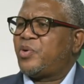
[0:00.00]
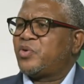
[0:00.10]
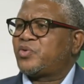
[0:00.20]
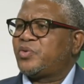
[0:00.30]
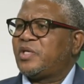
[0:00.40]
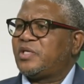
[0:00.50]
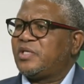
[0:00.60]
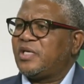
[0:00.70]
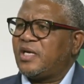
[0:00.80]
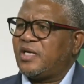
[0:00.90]
to the
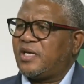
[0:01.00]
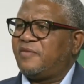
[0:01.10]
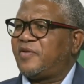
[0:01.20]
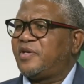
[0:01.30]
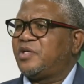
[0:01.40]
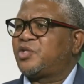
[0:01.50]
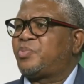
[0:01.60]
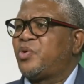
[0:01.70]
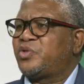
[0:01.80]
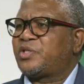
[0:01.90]
DA given its
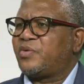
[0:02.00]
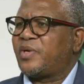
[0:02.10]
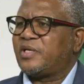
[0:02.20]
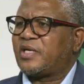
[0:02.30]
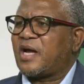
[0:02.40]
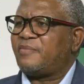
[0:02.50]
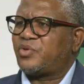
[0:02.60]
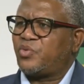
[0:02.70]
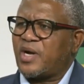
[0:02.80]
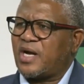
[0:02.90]
posture when it comes to
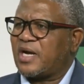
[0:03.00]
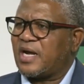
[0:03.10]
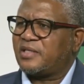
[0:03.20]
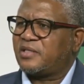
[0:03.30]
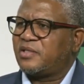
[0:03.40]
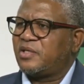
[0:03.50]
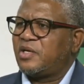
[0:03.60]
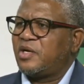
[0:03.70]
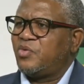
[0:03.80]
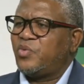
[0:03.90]
worker rights?
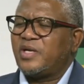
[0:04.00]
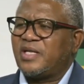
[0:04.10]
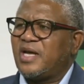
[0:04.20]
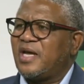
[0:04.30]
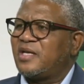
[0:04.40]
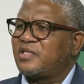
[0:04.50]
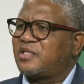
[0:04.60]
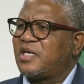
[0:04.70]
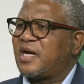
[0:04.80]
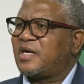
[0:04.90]
Will the
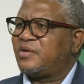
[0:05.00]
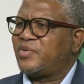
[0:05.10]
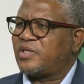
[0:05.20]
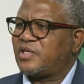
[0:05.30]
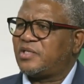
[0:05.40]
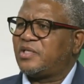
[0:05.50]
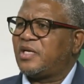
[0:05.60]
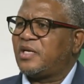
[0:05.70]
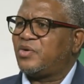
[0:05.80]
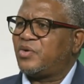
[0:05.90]
ANC agree with the
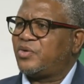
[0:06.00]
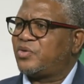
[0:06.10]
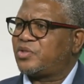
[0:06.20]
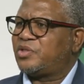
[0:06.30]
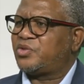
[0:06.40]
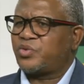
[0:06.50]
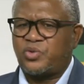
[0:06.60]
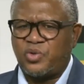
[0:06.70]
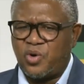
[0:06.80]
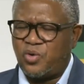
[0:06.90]
DA on those issues?
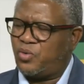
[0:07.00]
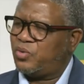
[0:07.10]
No.